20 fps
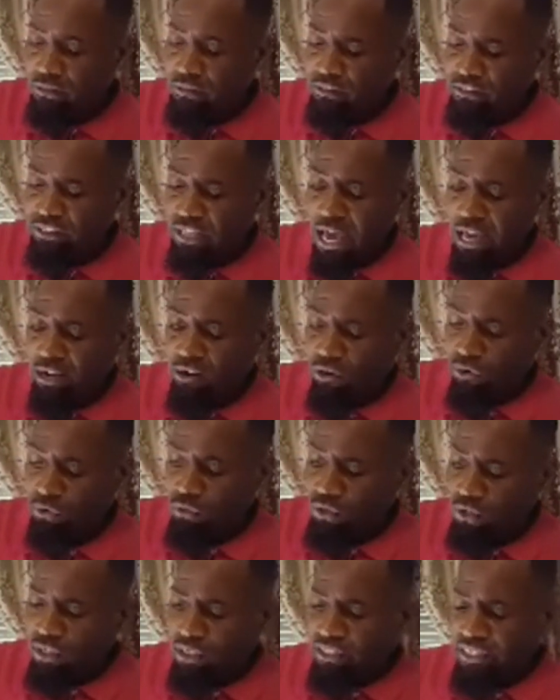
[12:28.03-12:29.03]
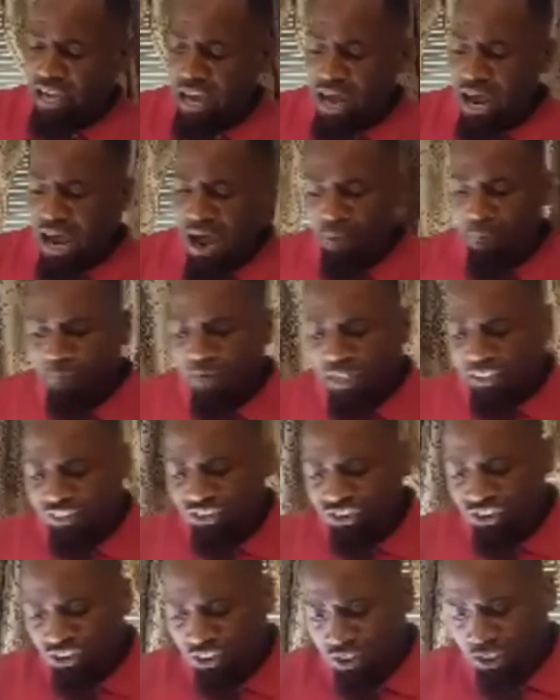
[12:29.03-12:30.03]
See, I don't care how
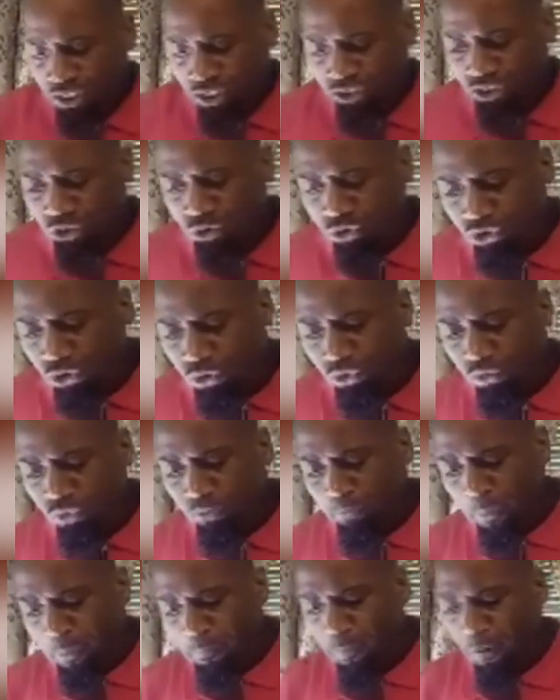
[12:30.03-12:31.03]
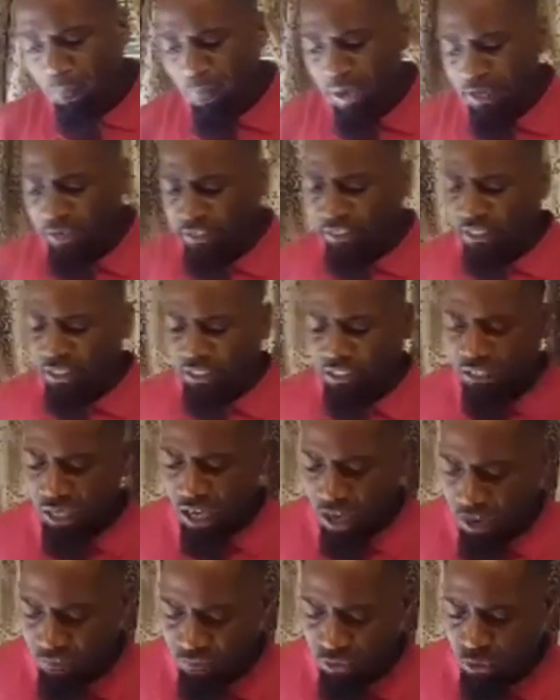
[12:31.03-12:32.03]
much you you people may
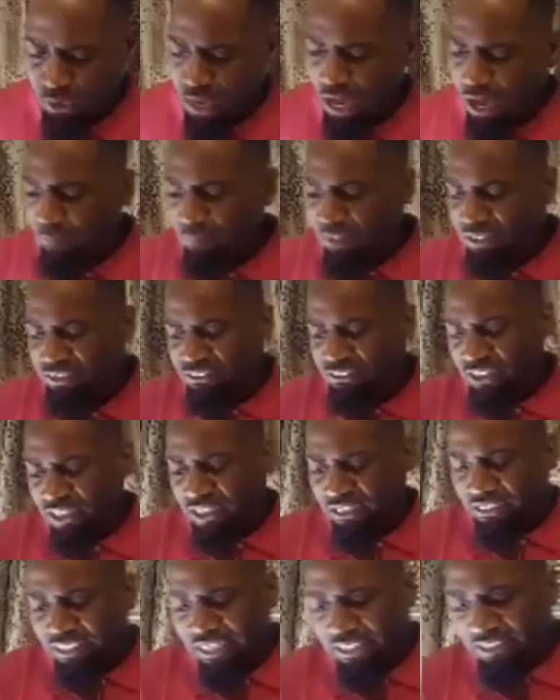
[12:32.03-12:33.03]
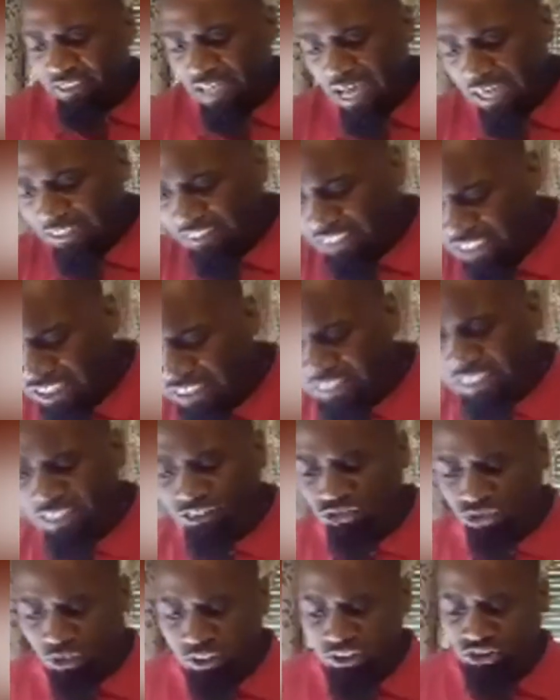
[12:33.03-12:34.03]
love you and how much they how good
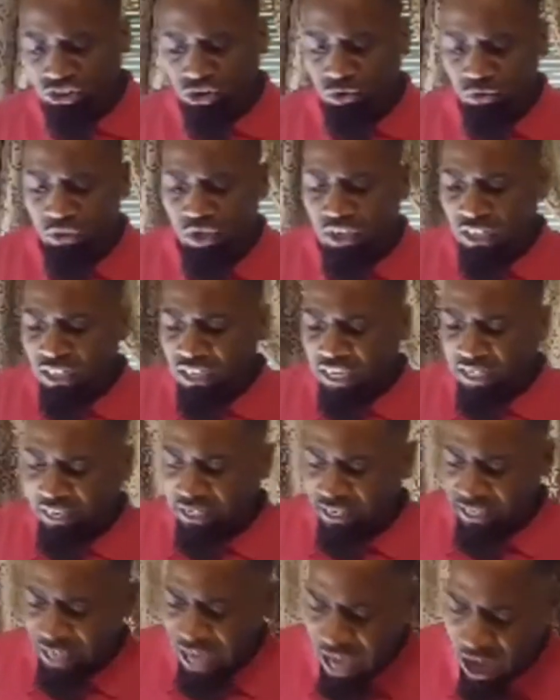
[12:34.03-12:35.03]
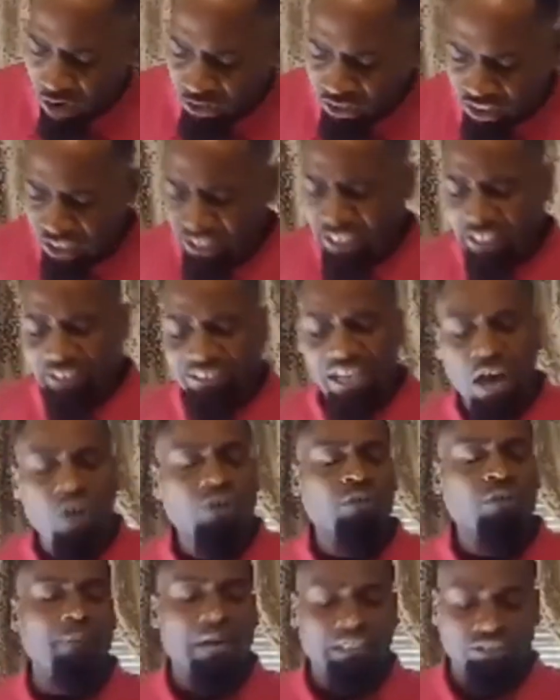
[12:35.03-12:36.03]
they treat you and, and how good they
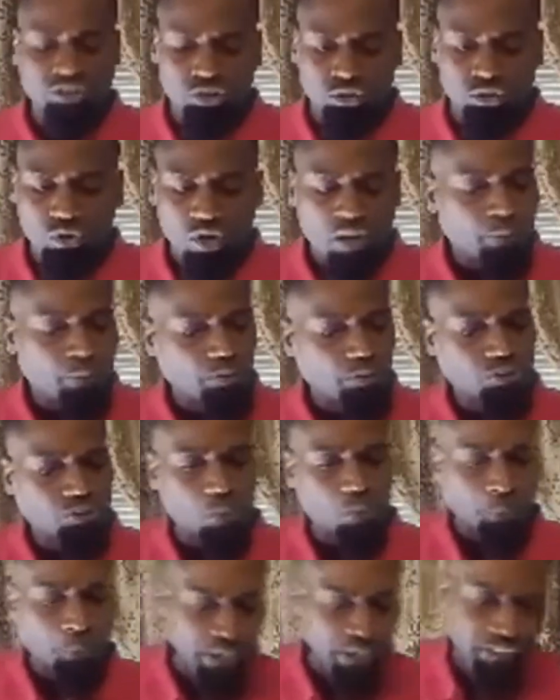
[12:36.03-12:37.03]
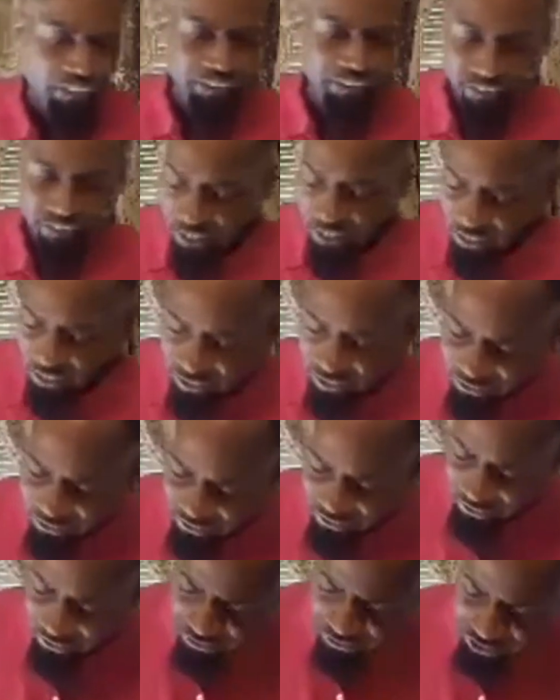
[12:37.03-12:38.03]
talk about you, but your peace
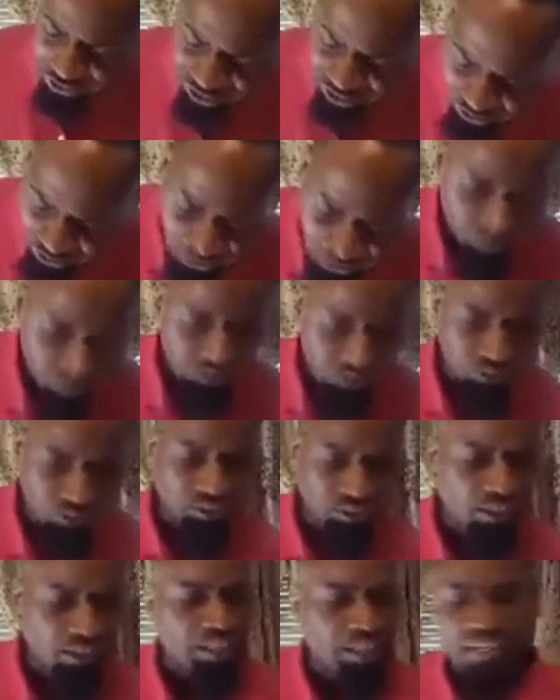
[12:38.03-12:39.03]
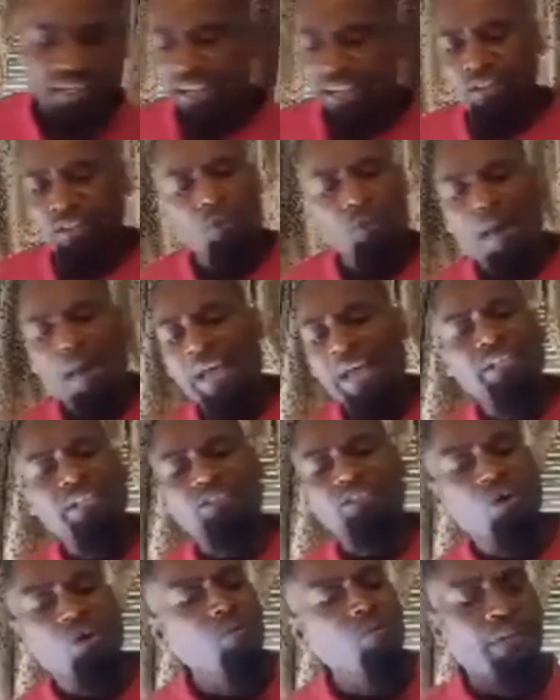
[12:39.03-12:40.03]
is in Jesus. Can't nobody
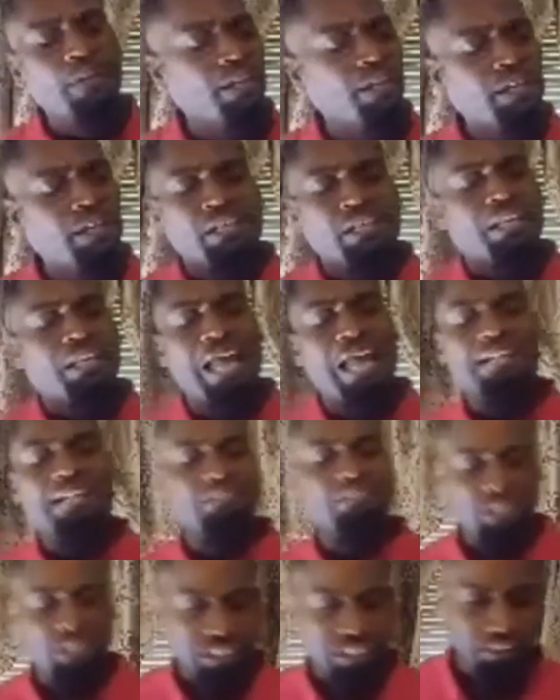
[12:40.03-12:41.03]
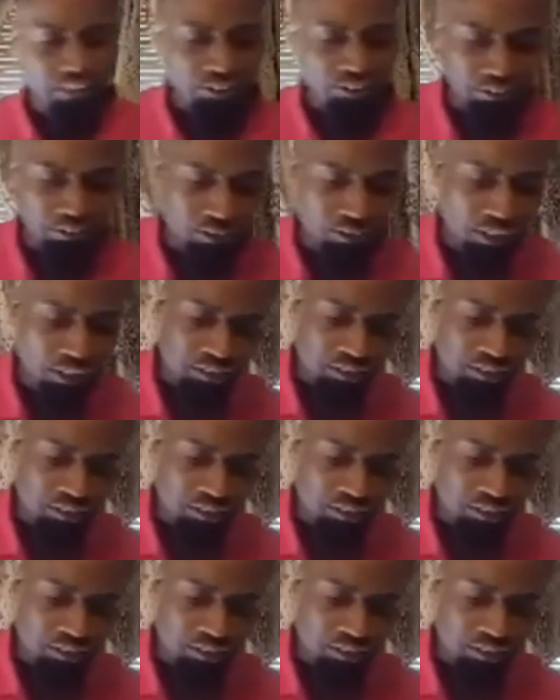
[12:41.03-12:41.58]
do me like Jesus.